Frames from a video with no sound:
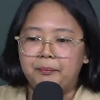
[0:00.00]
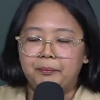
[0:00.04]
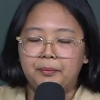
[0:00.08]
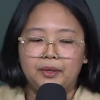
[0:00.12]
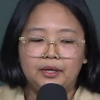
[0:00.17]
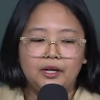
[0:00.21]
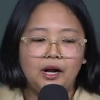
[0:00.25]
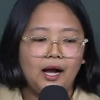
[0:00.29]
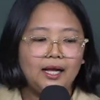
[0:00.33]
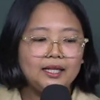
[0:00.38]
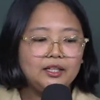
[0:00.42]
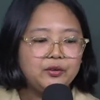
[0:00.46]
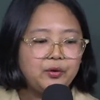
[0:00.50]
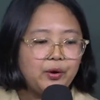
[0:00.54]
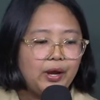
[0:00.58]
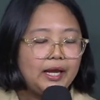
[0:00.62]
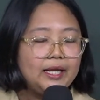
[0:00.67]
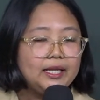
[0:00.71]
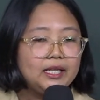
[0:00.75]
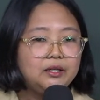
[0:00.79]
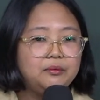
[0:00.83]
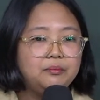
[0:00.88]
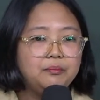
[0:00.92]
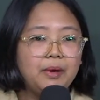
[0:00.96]
God
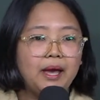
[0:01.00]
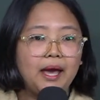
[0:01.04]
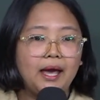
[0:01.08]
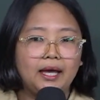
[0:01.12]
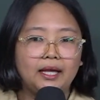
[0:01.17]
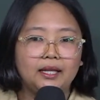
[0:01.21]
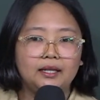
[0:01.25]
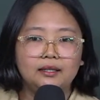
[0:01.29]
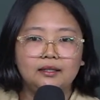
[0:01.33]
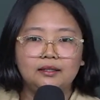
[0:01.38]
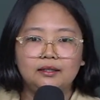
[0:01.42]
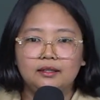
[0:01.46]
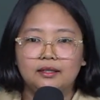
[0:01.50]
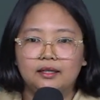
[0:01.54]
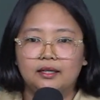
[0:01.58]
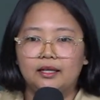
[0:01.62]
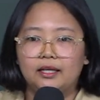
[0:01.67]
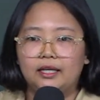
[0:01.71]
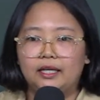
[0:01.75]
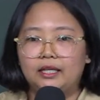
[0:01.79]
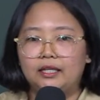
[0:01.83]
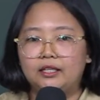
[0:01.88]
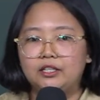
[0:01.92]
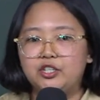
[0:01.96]
created man
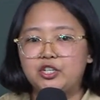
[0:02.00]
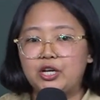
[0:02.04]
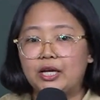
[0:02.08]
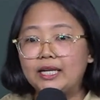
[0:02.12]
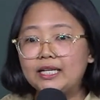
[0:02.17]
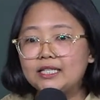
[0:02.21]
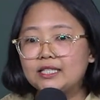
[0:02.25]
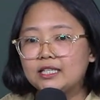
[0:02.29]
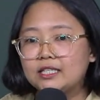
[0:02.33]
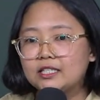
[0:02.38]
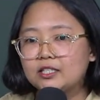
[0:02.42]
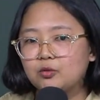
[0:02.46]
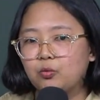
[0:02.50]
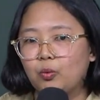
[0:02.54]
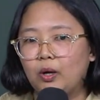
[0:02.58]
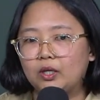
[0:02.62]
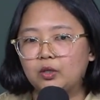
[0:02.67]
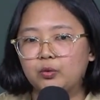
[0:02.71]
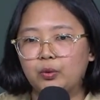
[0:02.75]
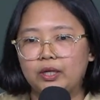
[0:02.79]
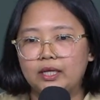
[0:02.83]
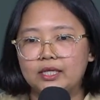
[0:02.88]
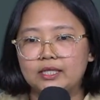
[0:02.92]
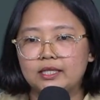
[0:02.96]
in Genesis
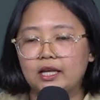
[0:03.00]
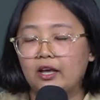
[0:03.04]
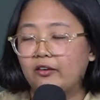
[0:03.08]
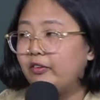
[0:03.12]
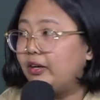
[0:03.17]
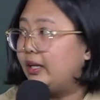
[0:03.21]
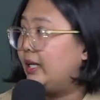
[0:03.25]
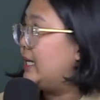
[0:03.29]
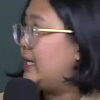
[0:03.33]
1:27